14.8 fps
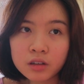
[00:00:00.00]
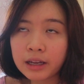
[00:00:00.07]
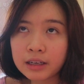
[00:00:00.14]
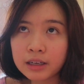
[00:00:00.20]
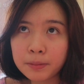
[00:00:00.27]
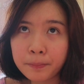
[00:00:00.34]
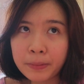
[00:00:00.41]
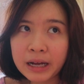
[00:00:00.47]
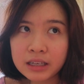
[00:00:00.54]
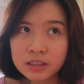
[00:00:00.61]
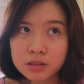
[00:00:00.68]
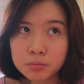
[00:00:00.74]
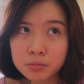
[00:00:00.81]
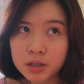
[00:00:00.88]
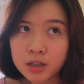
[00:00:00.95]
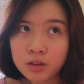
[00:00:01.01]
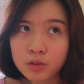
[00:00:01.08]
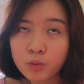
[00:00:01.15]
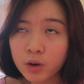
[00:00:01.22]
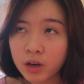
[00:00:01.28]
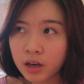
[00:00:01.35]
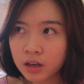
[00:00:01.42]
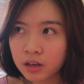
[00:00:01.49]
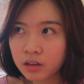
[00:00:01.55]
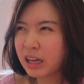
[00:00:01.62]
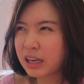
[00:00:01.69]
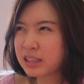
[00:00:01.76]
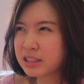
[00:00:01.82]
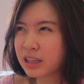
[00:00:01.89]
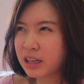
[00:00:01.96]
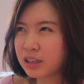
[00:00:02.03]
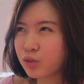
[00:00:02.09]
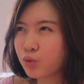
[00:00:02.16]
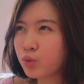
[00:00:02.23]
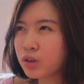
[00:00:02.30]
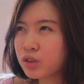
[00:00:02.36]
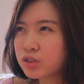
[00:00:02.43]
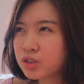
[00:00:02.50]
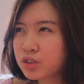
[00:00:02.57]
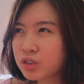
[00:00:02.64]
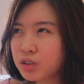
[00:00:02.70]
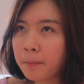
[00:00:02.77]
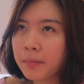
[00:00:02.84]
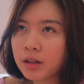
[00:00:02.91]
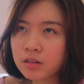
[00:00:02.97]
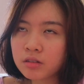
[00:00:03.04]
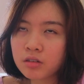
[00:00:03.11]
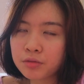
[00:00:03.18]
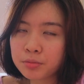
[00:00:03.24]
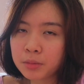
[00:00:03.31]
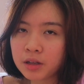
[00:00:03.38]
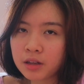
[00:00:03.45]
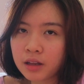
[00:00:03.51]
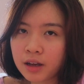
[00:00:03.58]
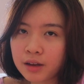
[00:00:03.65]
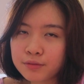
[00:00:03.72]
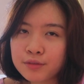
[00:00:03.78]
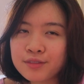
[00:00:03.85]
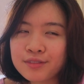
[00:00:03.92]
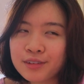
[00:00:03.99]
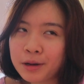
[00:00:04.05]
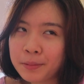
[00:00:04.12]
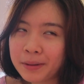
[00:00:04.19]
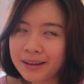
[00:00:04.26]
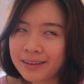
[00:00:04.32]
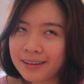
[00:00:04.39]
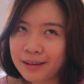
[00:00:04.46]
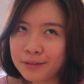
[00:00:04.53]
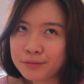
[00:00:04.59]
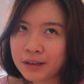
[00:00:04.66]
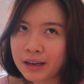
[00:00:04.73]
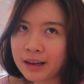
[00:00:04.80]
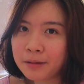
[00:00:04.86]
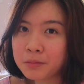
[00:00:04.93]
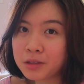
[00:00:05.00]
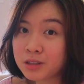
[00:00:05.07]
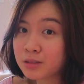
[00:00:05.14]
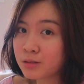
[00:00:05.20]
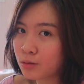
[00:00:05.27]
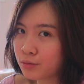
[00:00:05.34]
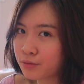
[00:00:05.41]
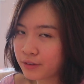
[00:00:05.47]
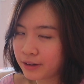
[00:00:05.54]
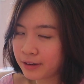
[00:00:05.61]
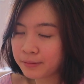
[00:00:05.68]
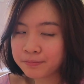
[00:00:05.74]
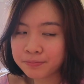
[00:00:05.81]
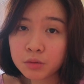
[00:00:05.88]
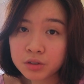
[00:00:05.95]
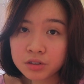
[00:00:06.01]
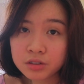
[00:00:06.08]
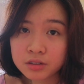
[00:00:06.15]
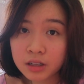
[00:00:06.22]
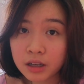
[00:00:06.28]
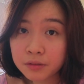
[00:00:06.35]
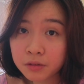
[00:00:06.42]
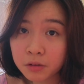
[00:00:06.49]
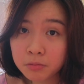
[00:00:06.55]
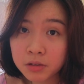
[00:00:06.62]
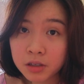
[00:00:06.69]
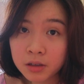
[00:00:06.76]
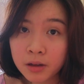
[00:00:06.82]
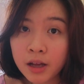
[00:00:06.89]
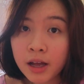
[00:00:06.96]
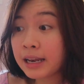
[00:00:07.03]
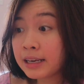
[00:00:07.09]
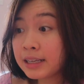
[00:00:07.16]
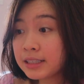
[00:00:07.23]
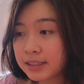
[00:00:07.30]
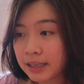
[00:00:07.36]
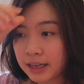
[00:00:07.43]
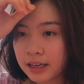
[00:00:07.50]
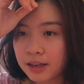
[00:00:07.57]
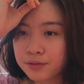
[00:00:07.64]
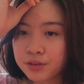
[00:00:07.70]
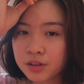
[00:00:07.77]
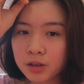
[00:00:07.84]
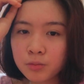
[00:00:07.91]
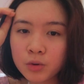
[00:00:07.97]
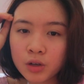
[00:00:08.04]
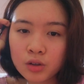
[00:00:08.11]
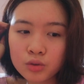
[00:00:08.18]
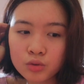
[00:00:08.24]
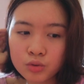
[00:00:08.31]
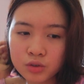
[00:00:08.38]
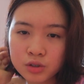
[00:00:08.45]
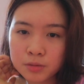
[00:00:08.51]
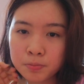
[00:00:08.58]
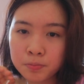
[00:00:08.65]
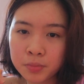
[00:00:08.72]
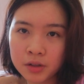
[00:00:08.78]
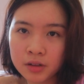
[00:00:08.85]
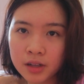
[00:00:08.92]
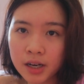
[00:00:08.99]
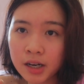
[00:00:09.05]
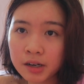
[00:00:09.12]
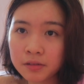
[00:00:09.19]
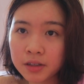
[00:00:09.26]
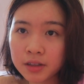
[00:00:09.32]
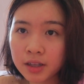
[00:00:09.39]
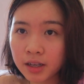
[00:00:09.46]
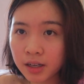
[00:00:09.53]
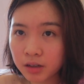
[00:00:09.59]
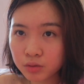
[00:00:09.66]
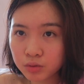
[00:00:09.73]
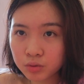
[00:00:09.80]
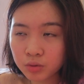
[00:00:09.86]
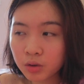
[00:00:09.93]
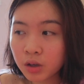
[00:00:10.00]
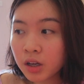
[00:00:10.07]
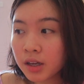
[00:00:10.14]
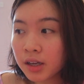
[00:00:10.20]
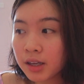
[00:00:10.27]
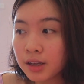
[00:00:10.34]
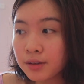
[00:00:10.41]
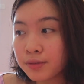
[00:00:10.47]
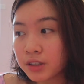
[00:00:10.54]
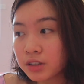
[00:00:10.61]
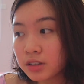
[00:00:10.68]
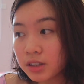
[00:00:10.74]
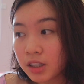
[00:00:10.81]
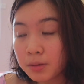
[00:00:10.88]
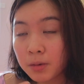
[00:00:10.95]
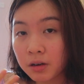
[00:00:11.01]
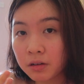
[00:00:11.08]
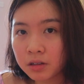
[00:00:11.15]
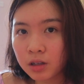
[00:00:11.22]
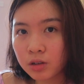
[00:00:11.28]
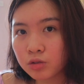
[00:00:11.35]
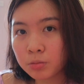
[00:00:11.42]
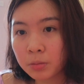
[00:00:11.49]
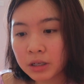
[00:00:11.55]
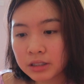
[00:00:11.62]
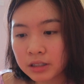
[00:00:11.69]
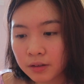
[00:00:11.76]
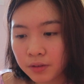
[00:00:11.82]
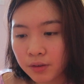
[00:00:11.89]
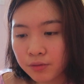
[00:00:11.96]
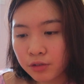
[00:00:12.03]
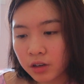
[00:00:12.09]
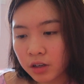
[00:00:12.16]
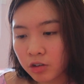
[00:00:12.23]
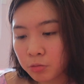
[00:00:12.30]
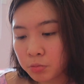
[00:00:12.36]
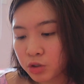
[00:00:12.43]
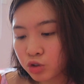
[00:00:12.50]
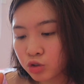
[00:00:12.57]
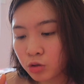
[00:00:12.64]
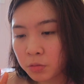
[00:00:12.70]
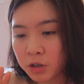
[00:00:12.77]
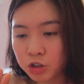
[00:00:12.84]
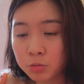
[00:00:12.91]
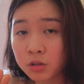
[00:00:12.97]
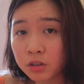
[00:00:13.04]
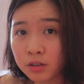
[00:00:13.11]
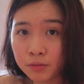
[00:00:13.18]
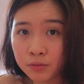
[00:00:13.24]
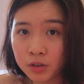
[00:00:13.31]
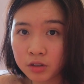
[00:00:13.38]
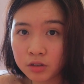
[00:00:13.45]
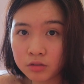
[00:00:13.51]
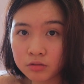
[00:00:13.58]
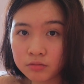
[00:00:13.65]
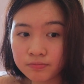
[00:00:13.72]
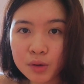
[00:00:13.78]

Like, the past month where that is like the worst month of my life, not my life lah, I mean so far, he was just there for me. At least I have someone to spill everything out to. If I just keep everything to myself, I feel like it will be so much more difficult.